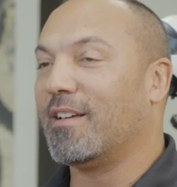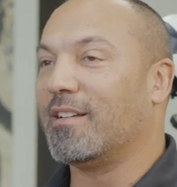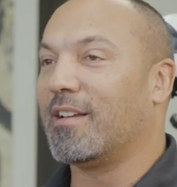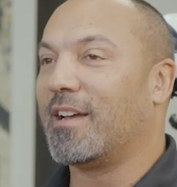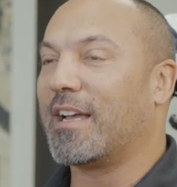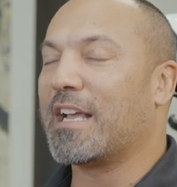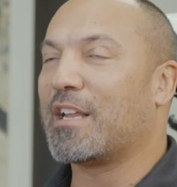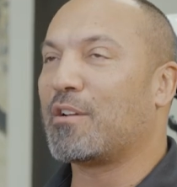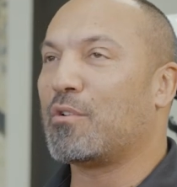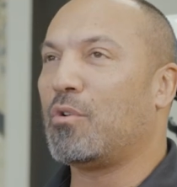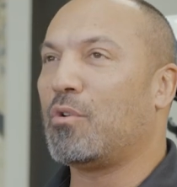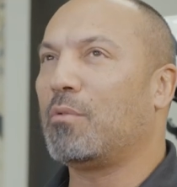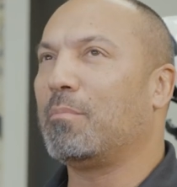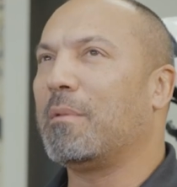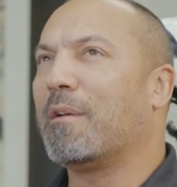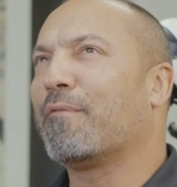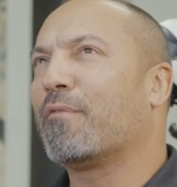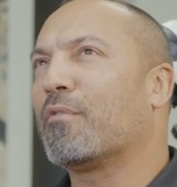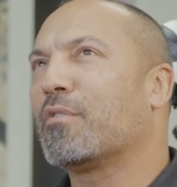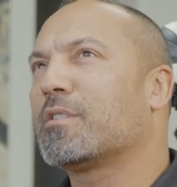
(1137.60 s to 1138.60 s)
Yeah. And I got a
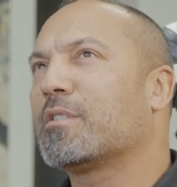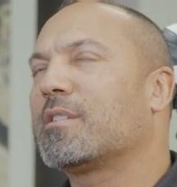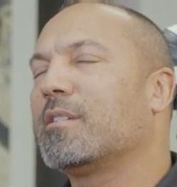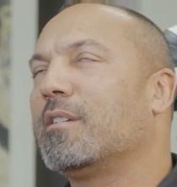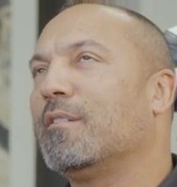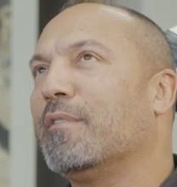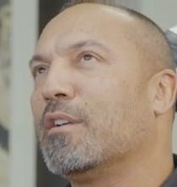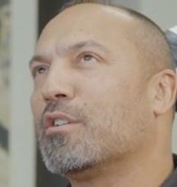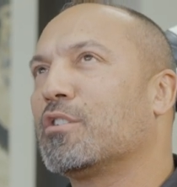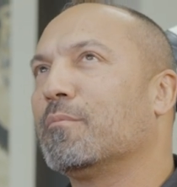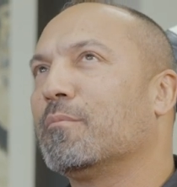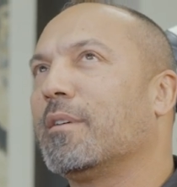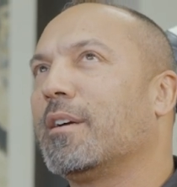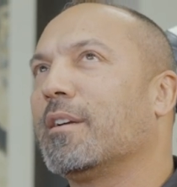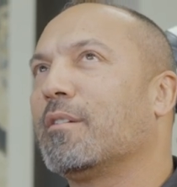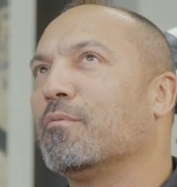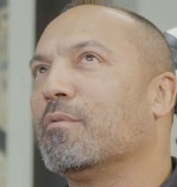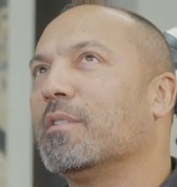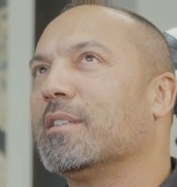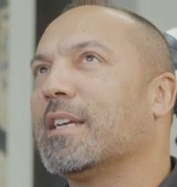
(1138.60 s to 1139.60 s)
hold, my first adventure
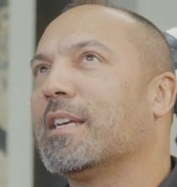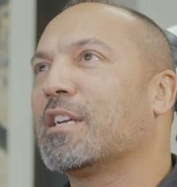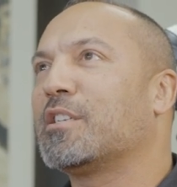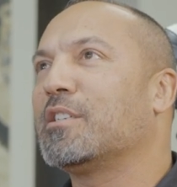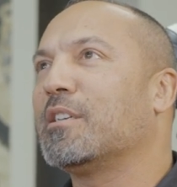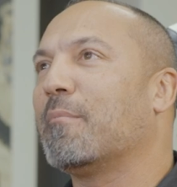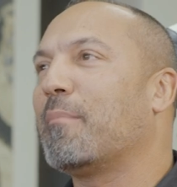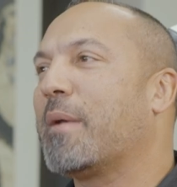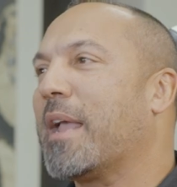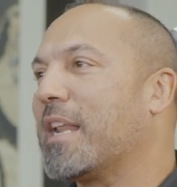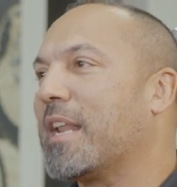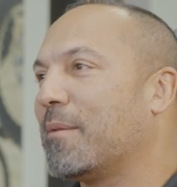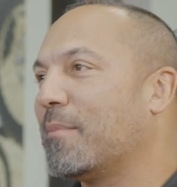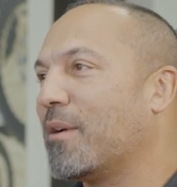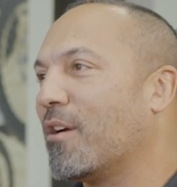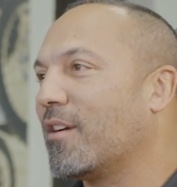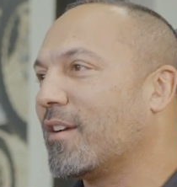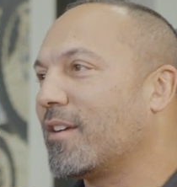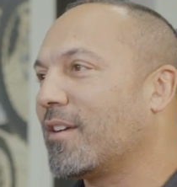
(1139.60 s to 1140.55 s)
bike was actually a Pan